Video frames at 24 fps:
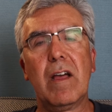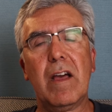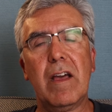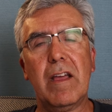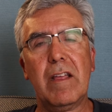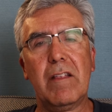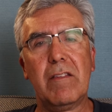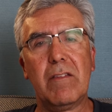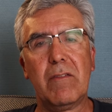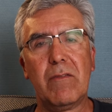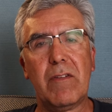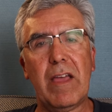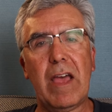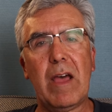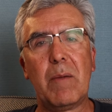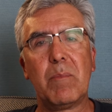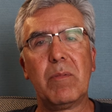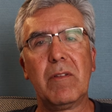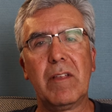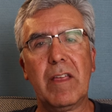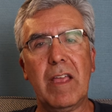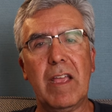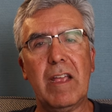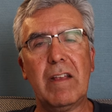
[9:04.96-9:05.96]
kinds of
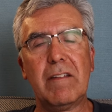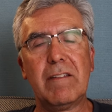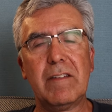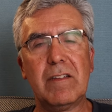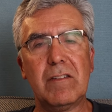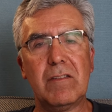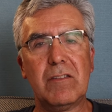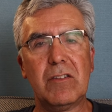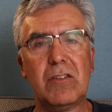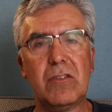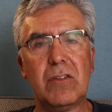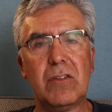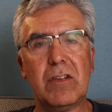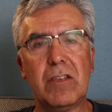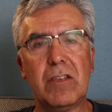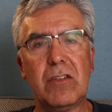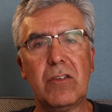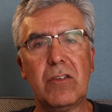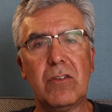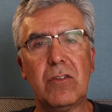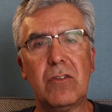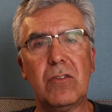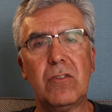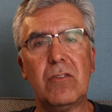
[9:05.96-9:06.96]
applications you can
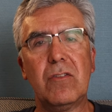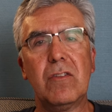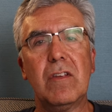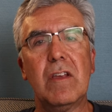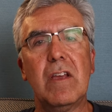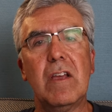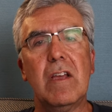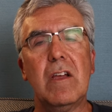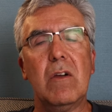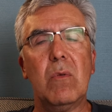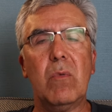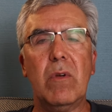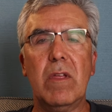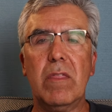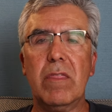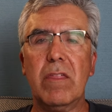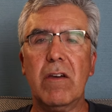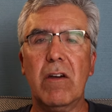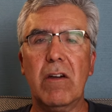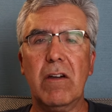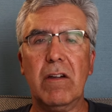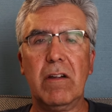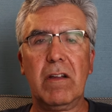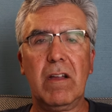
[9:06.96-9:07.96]
use with
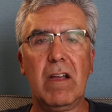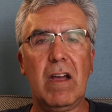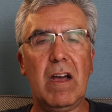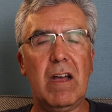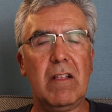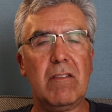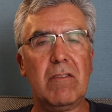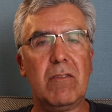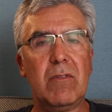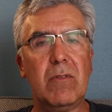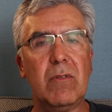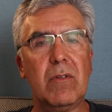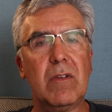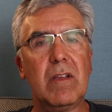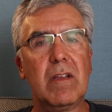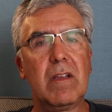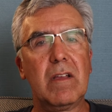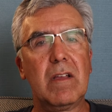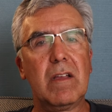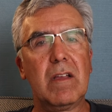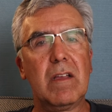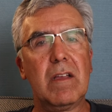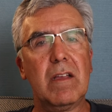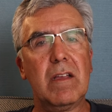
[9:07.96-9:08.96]
our KAATSU.
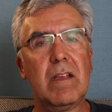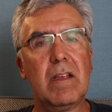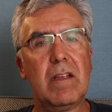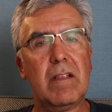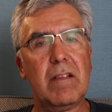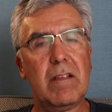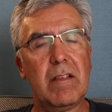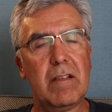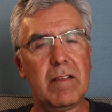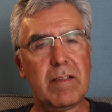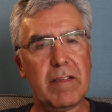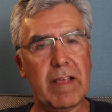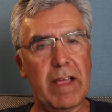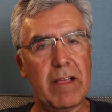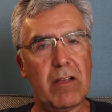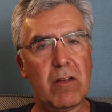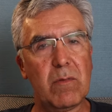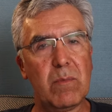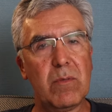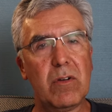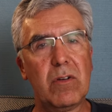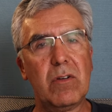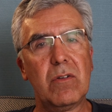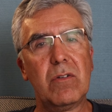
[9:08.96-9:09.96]

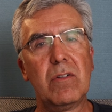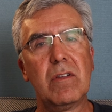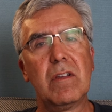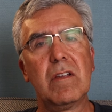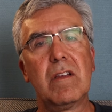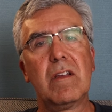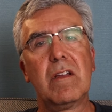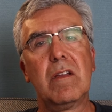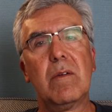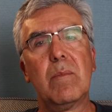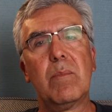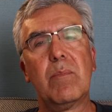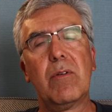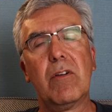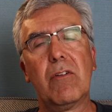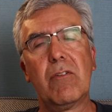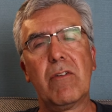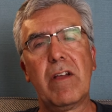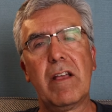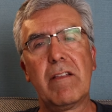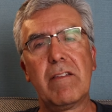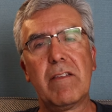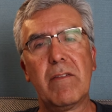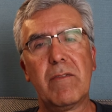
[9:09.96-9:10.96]
Cycle mode,
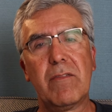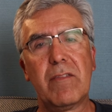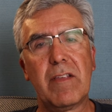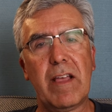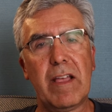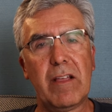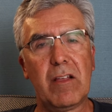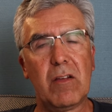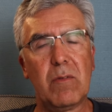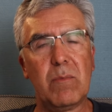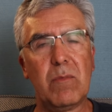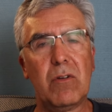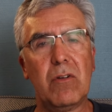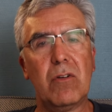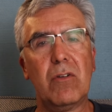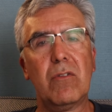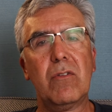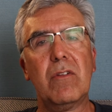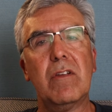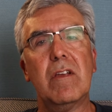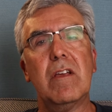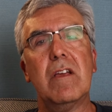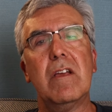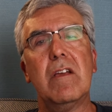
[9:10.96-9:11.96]
progressive cycle
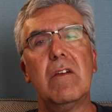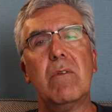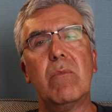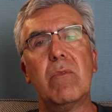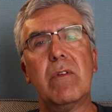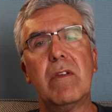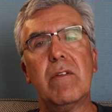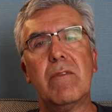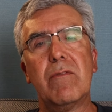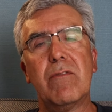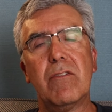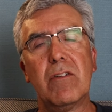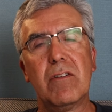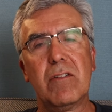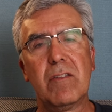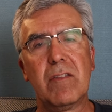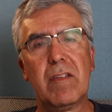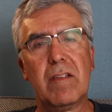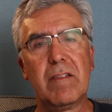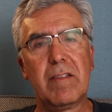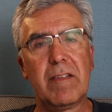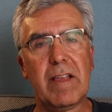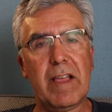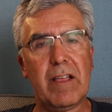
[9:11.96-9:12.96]
mode,
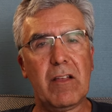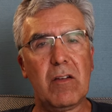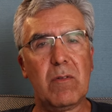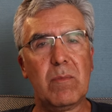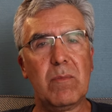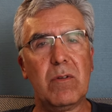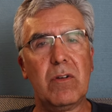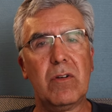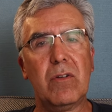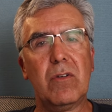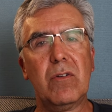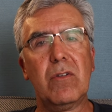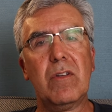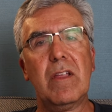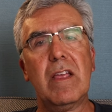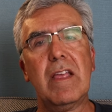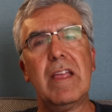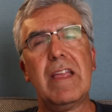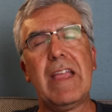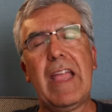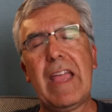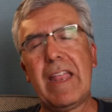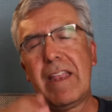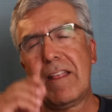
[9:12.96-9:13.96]
reverse cycle mode,
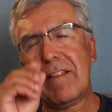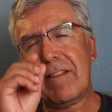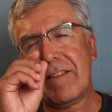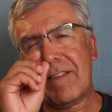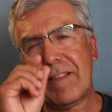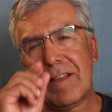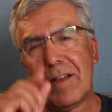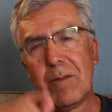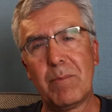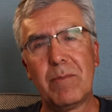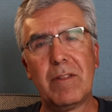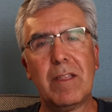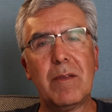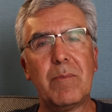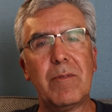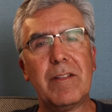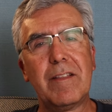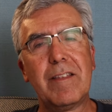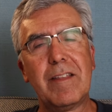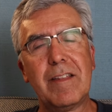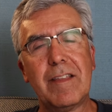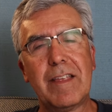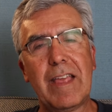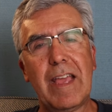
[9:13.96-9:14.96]
and in some
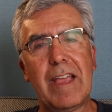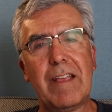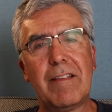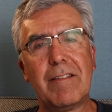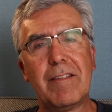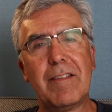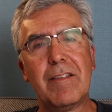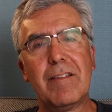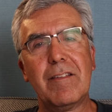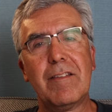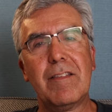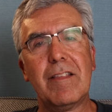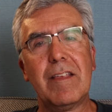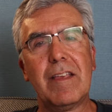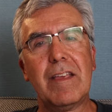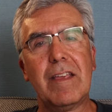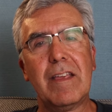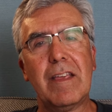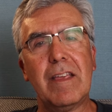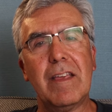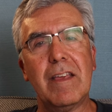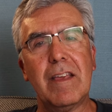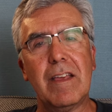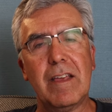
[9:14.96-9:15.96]
limited cases,
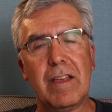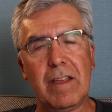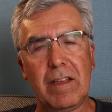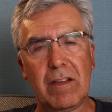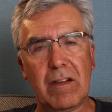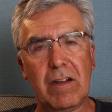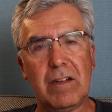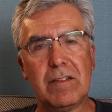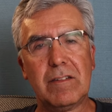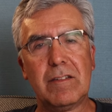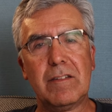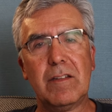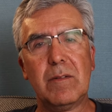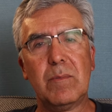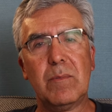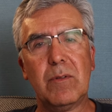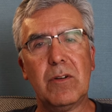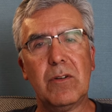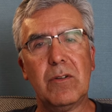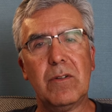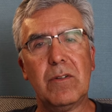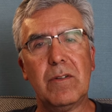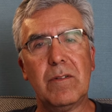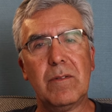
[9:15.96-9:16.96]
the constant
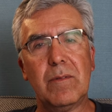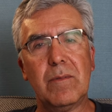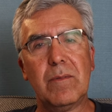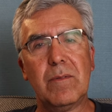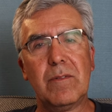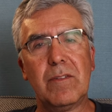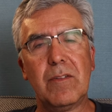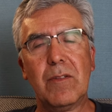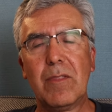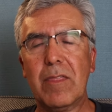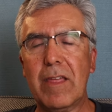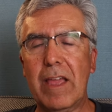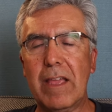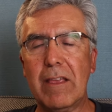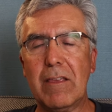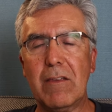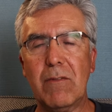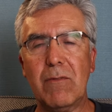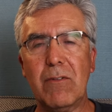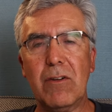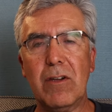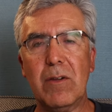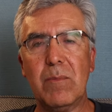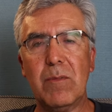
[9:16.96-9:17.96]
mode. So thank
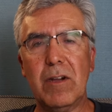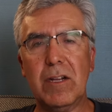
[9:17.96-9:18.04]
you very